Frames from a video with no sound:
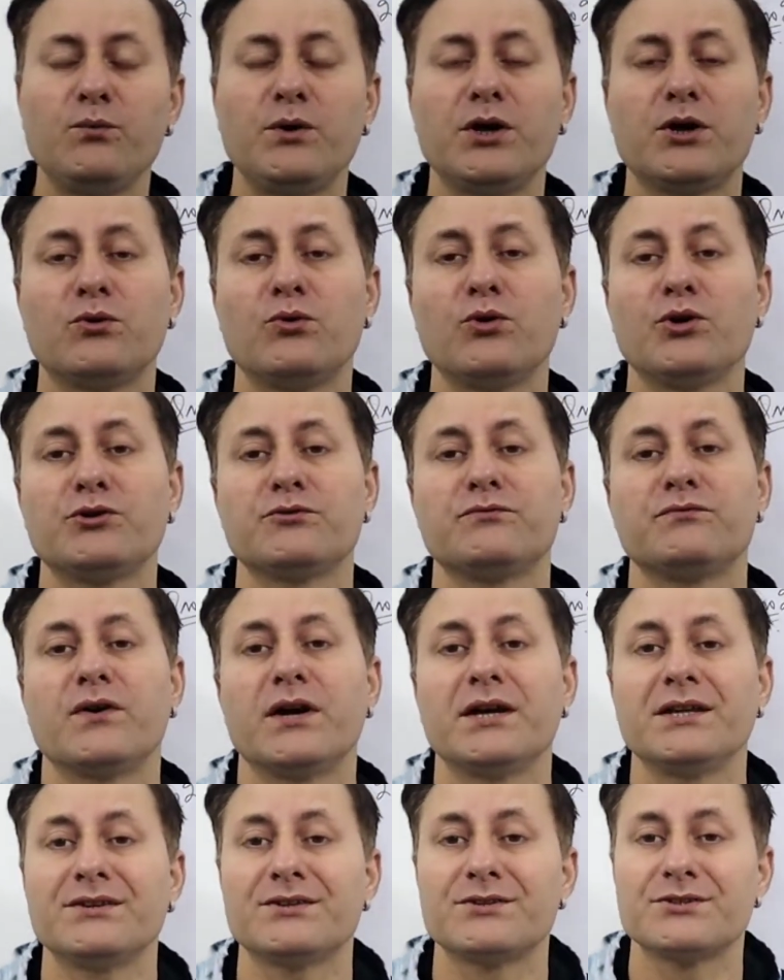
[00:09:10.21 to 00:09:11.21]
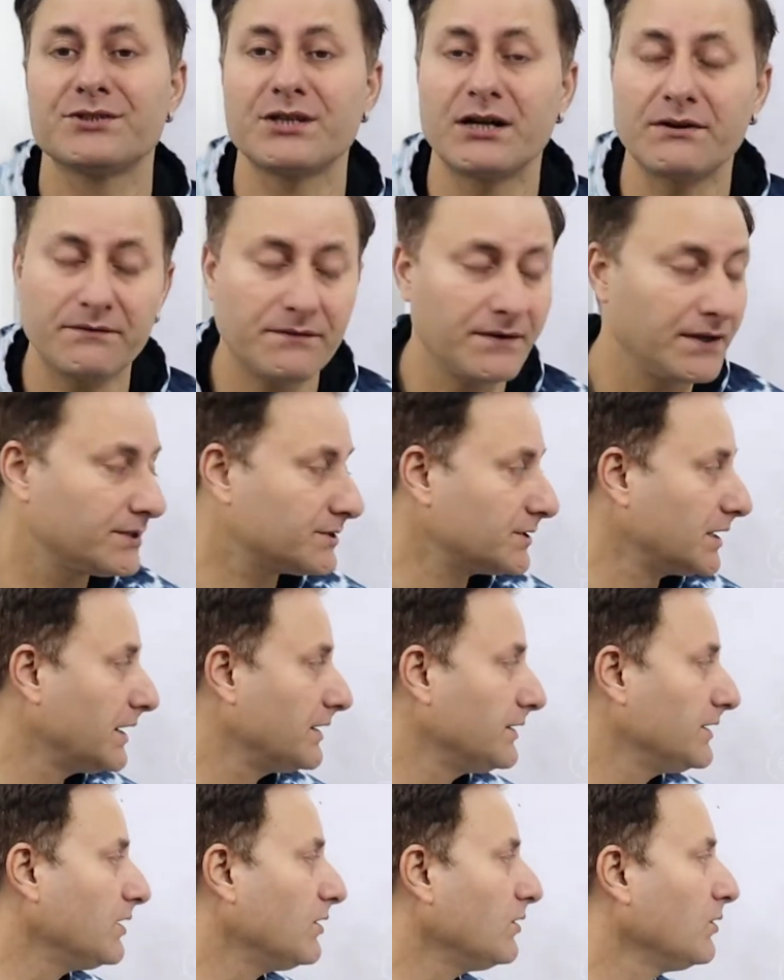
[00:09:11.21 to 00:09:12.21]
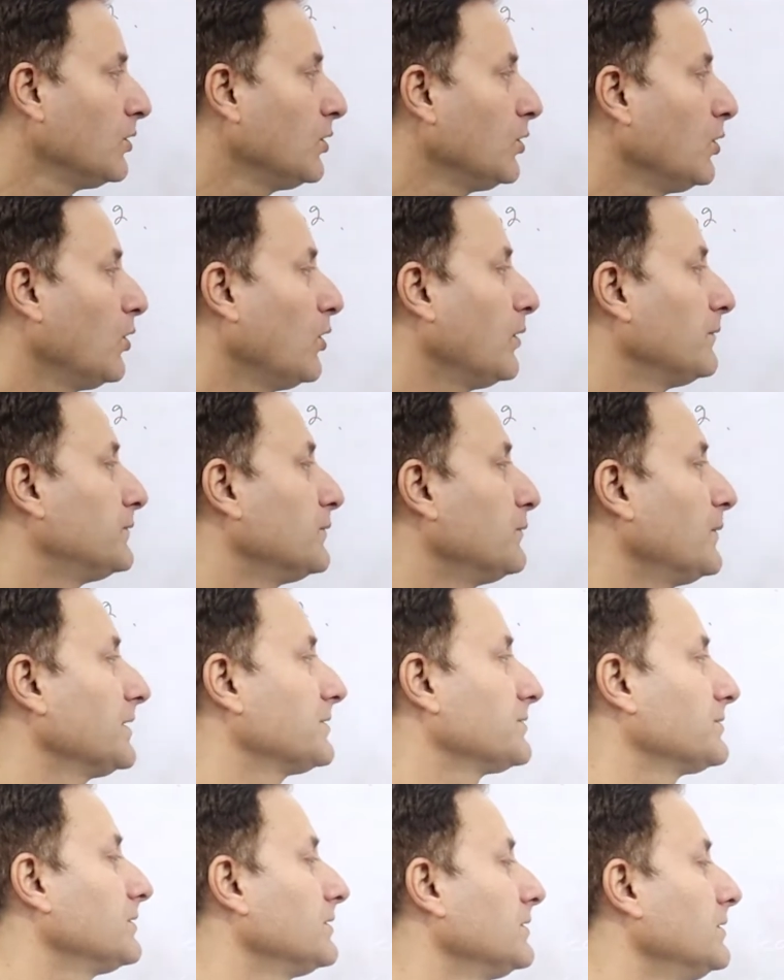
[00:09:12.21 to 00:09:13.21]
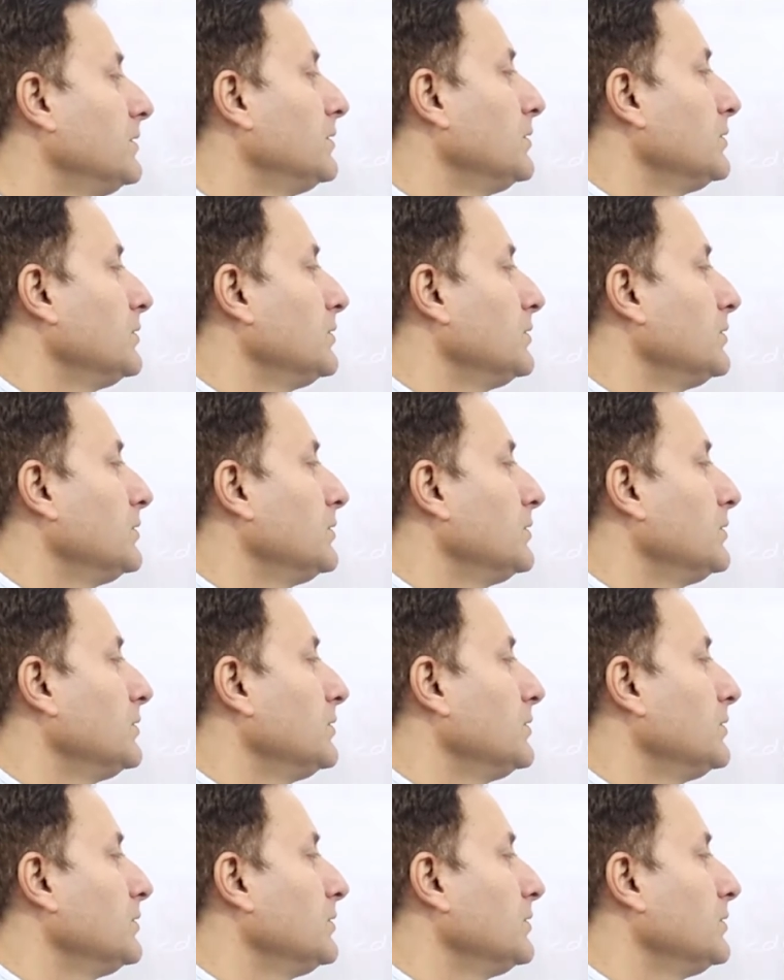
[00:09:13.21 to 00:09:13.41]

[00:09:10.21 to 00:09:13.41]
We are going to find the surface area of the vessel.